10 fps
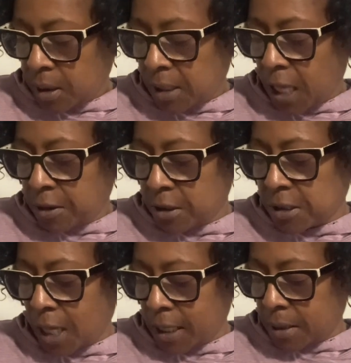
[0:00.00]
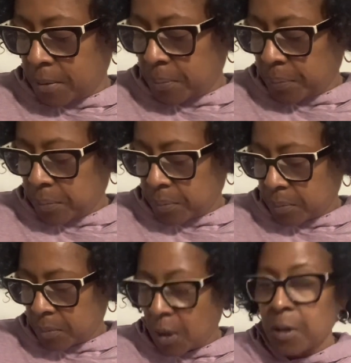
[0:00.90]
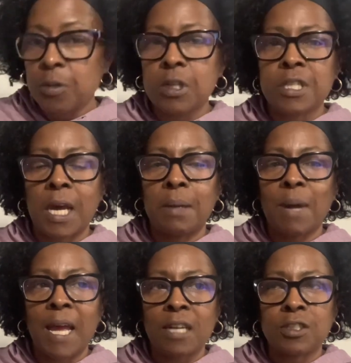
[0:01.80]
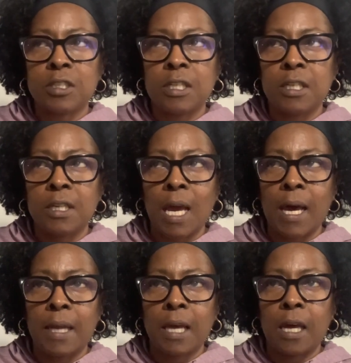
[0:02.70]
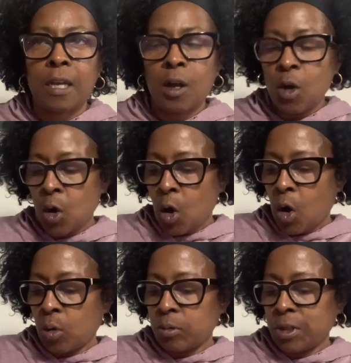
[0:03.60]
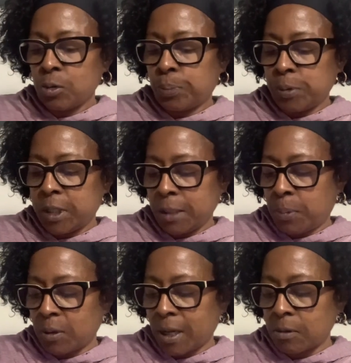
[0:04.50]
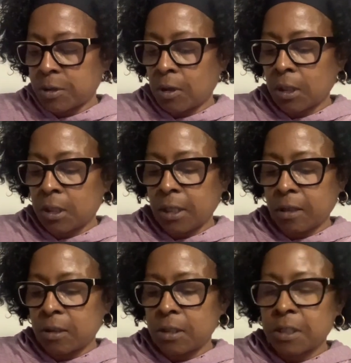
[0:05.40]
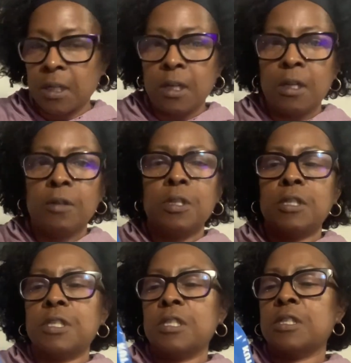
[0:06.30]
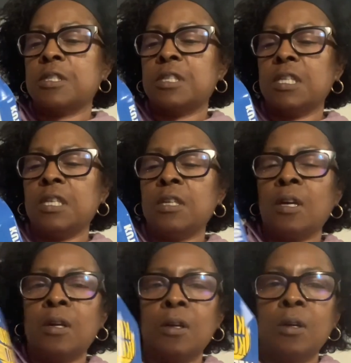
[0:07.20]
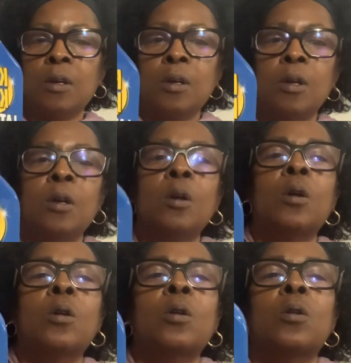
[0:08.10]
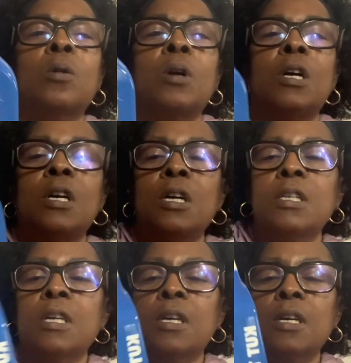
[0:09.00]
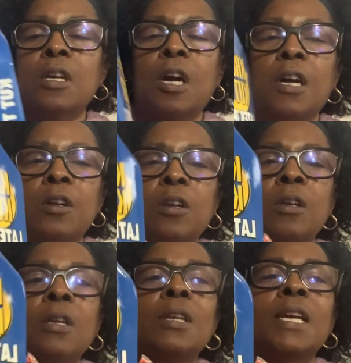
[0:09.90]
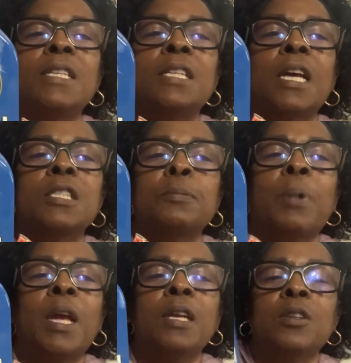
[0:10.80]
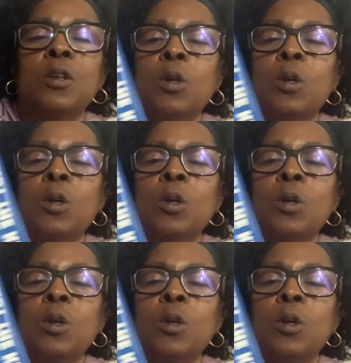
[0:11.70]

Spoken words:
Now this item I actually got at Home Depot that was on clearance. This is the crud cutter latex paint